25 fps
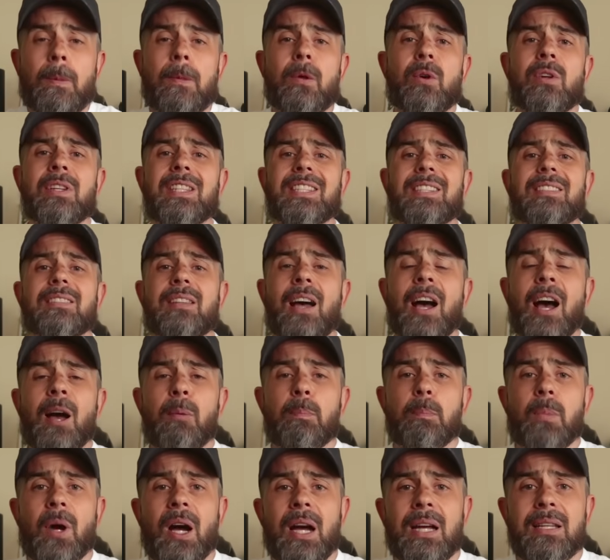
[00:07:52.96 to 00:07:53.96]
You can
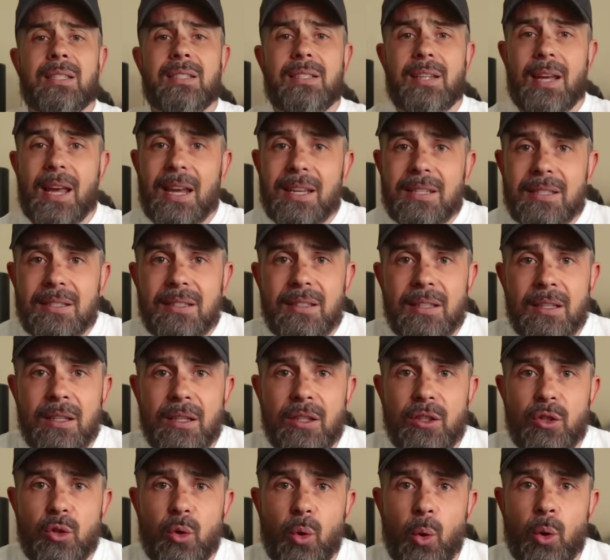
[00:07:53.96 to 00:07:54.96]
start by
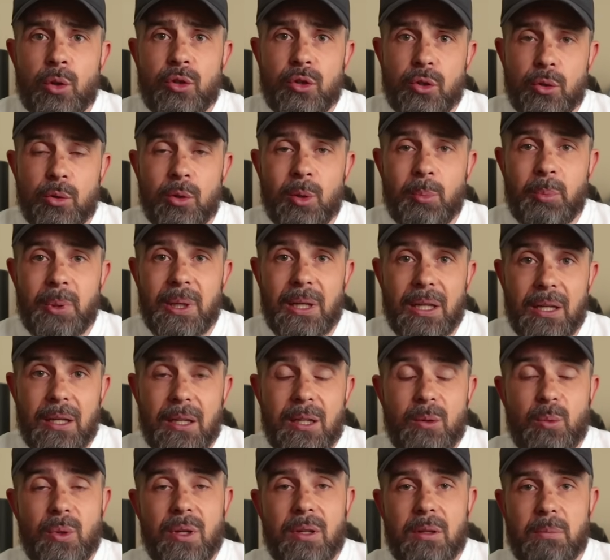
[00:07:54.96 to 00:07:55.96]
testing your
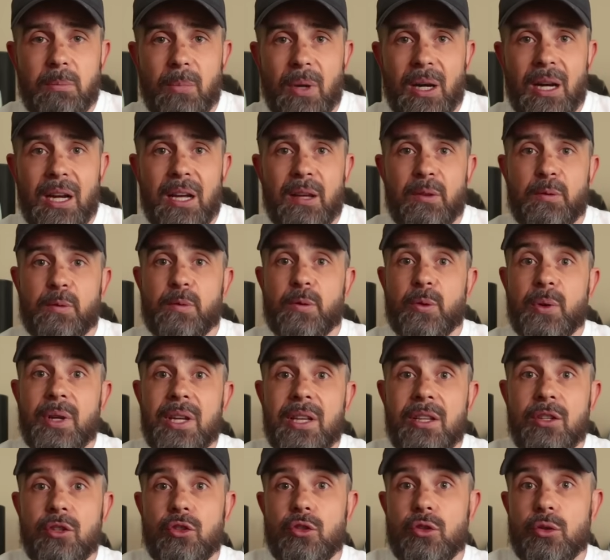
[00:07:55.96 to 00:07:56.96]
durability with my
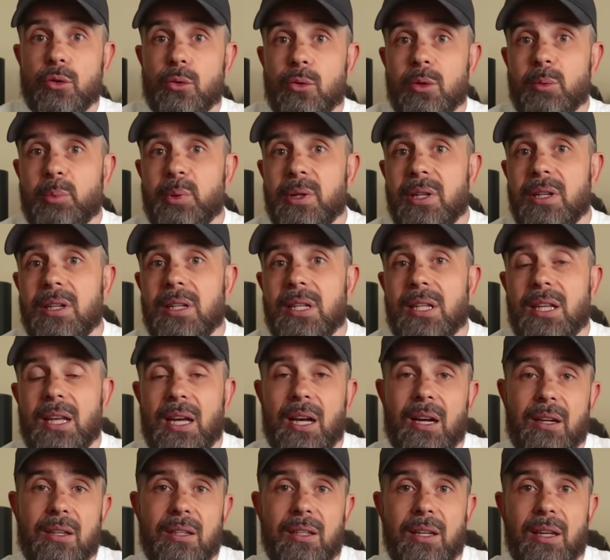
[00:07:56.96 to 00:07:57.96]
free durability
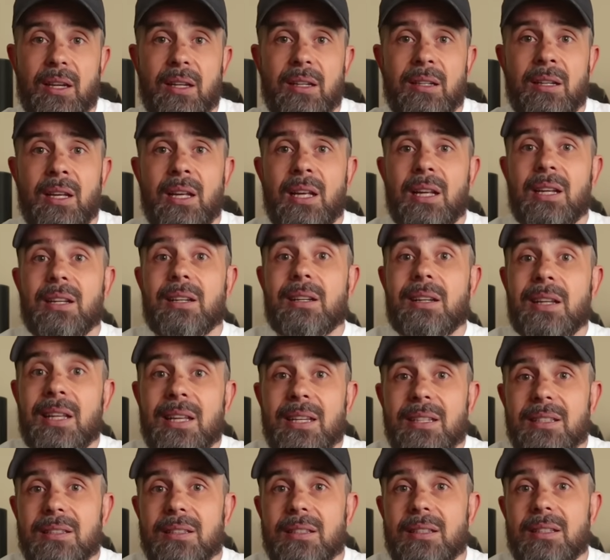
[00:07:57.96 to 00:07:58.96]
calculator
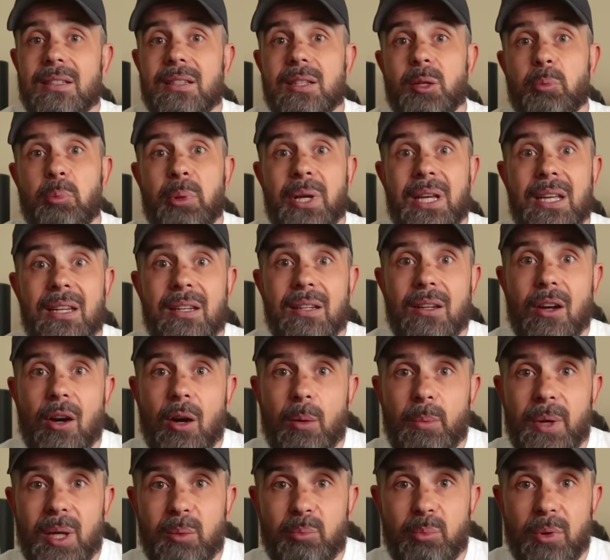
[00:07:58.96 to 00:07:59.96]
linked in the pinned
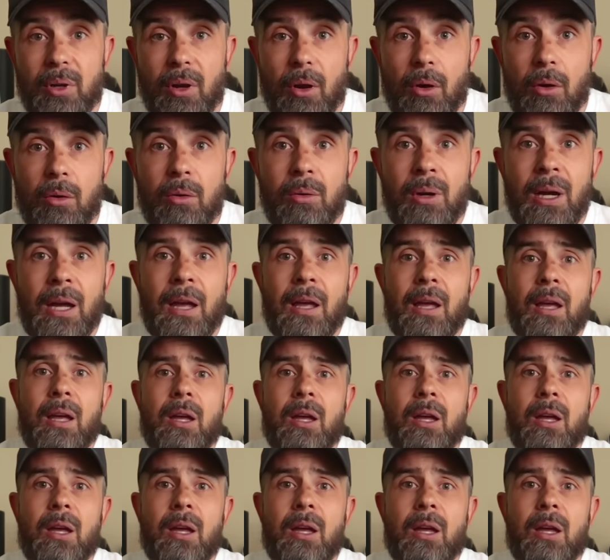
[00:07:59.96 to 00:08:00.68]
comment below.